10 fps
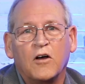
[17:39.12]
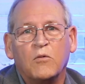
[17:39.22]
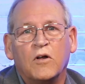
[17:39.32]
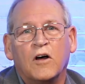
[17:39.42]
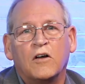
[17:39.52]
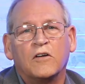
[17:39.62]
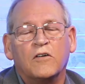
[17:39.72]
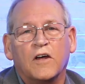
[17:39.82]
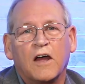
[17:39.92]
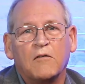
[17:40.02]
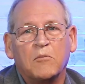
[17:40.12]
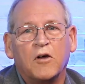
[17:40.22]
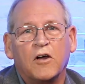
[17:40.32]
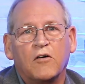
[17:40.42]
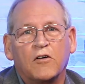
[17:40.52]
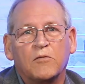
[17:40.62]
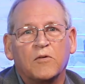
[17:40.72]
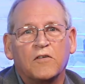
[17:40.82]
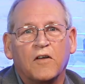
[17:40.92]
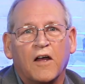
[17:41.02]
I want all of you to have a Merry
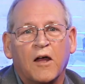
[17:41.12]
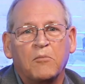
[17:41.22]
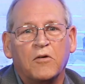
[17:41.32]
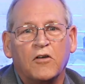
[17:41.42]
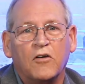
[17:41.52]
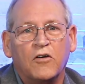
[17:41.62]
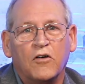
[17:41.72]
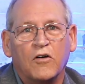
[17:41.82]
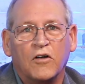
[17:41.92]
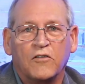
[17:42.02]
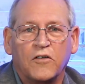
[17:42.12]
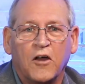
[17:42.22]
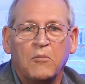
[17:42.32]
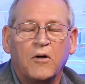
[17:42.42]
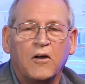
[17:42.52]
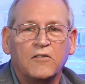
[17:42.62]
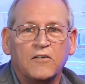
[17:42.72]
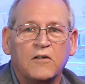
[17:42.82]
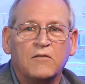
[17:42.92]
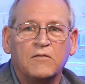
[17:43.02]
Christmas and a Happy New Year, and stay
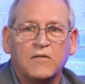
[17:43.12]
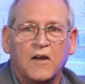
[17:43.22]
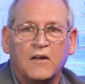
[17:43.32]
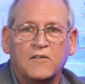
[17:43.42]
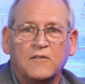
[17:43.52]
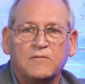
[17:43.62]
positive. Thanks.